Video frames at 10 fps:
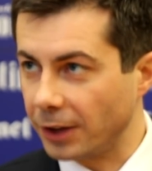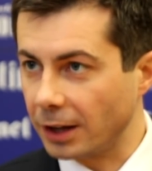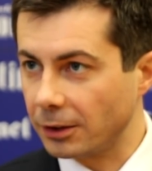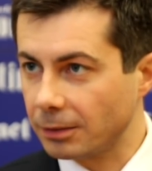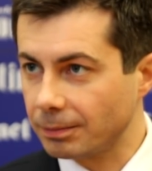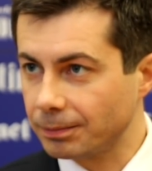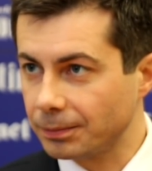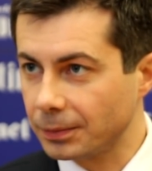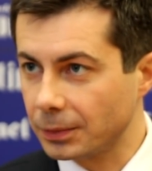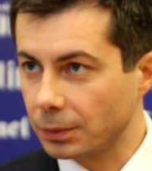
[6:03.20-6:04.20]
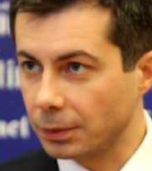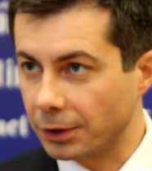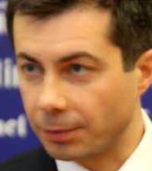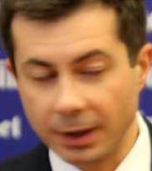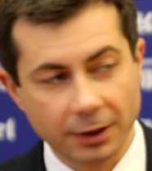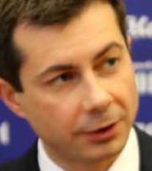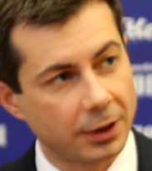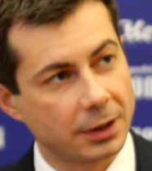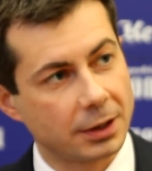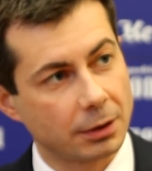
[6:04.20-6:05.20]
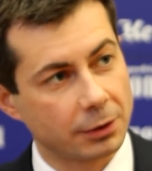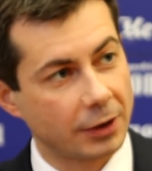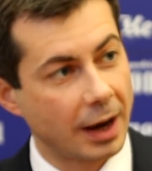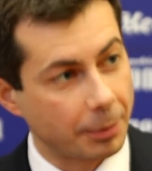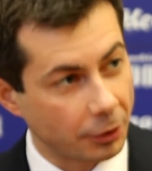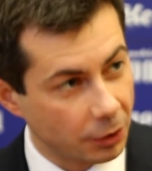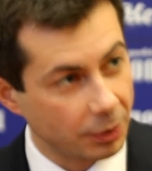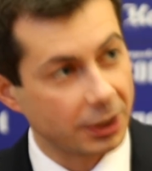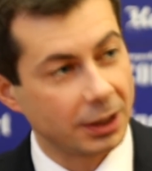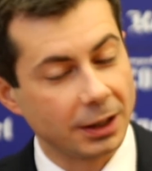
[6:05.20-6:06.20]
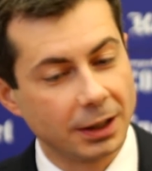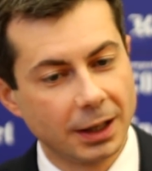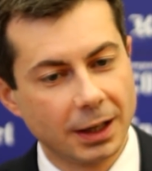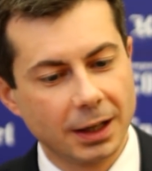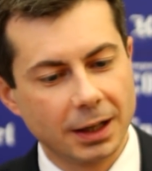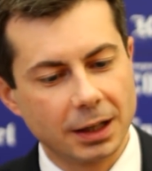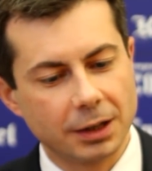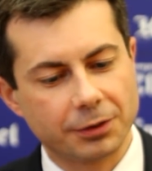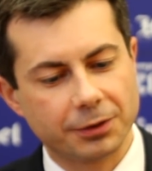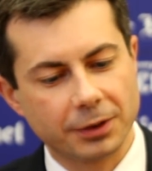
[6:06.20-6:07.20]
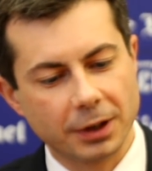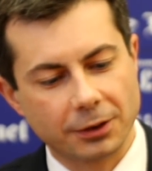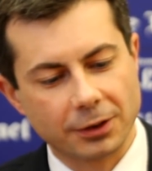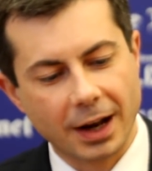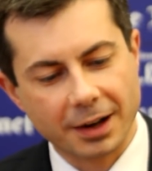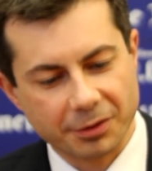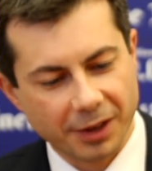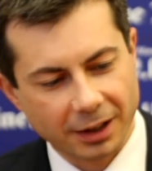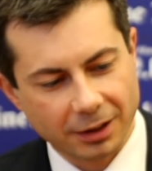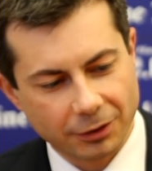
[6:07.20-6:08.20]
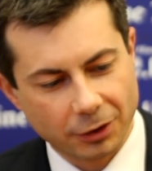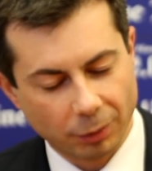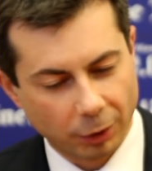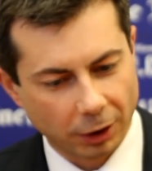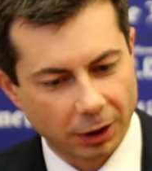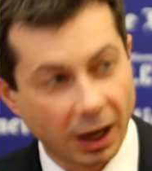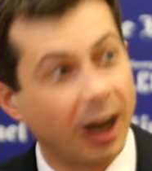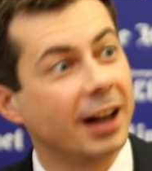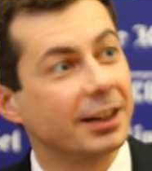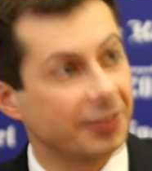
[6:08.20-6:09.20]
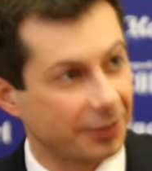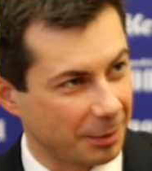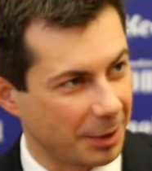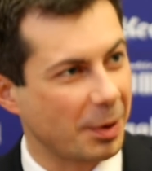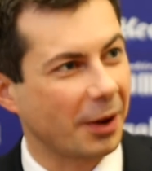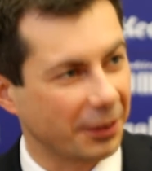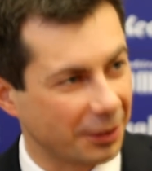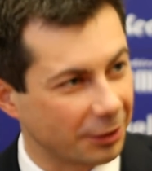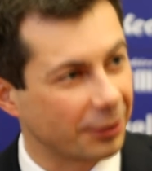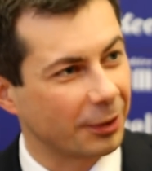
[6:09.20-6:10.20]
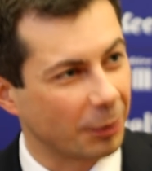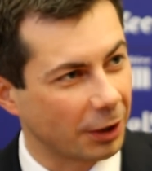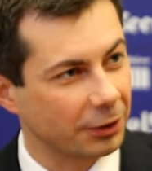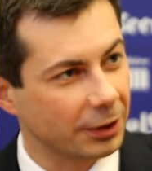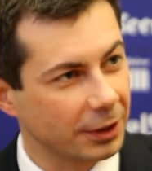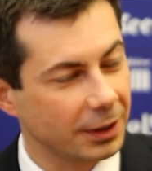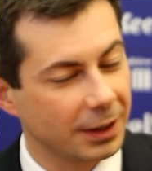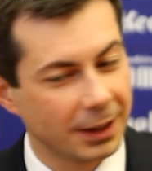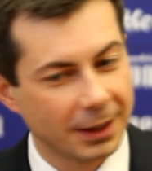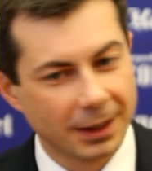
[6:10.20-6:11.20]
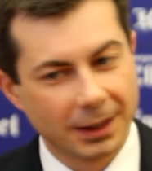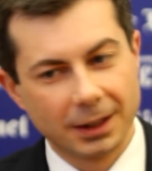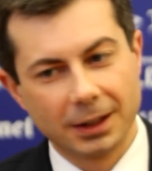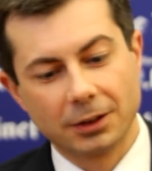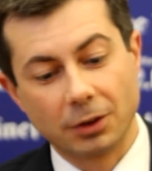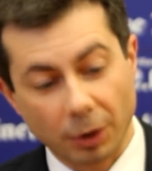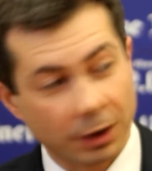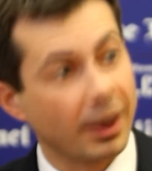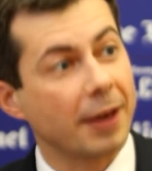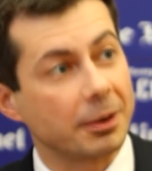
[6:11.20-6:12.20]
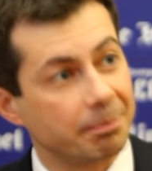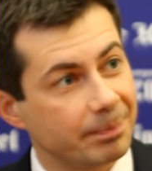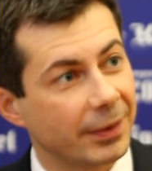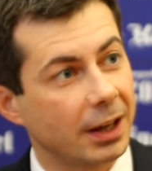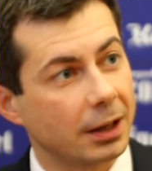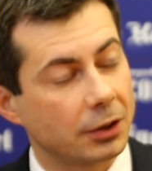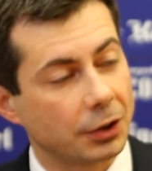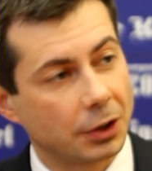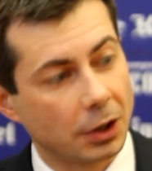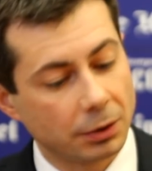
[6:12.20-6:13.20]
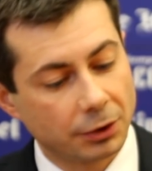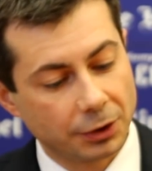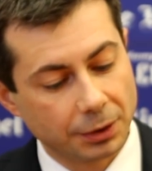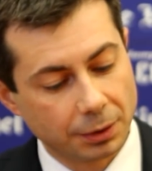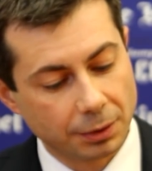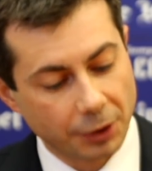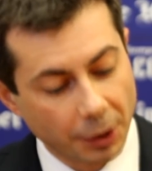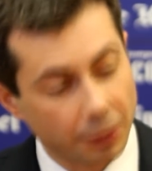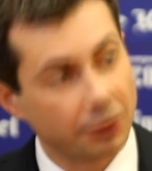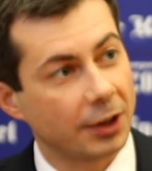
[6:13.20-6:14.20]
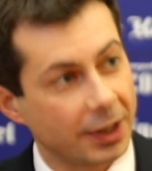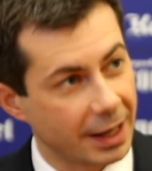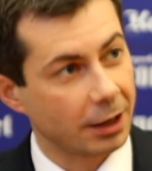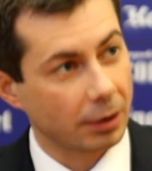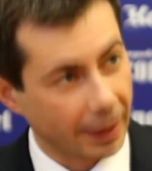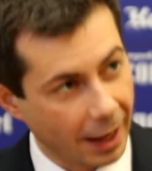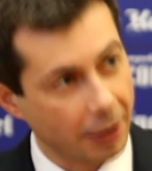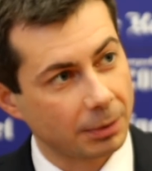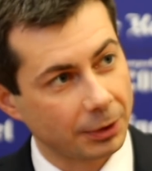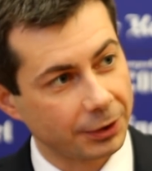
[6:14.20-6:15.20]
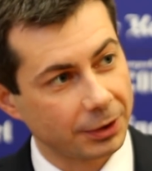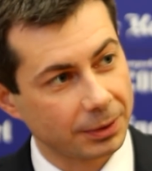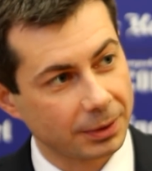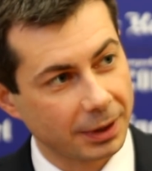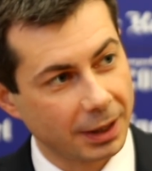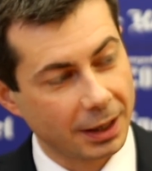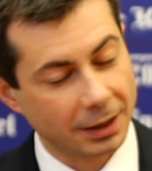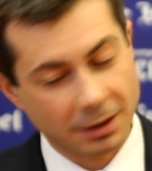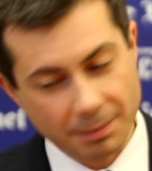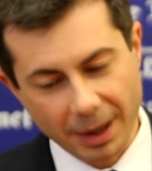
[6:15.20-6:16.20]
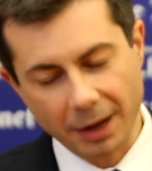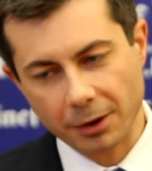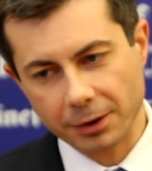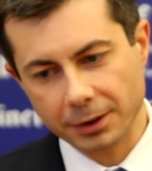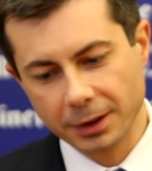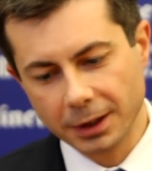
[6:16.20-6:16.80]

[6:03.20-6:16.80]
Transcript: states, which means that there is an opportunity, if it's not effective to work on some of the politicians in Washington, to work around them and to go to those that they are accountable to and compel